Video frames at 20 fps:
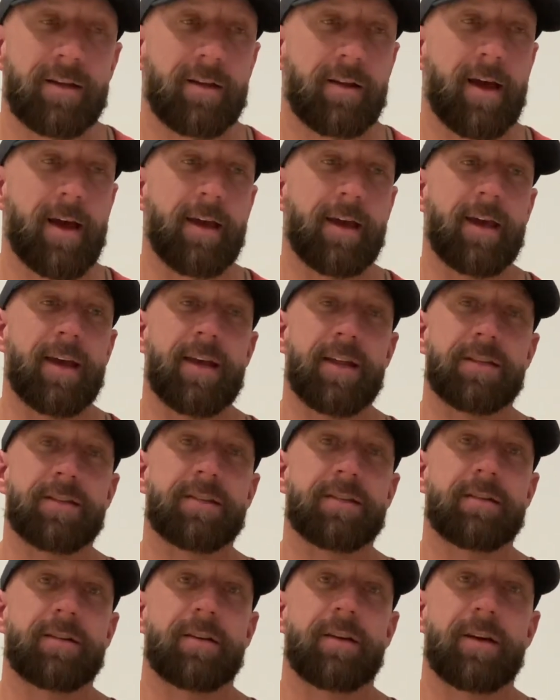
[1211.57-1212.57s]
Like
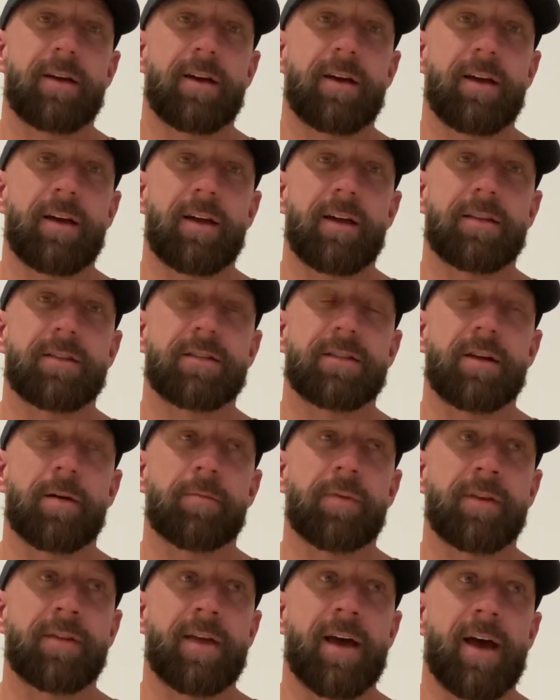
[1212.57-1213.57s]
it's
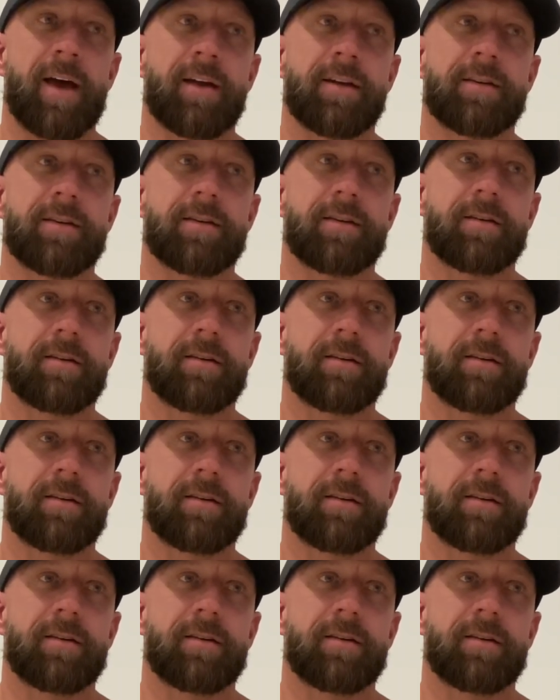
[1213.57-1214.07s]
something that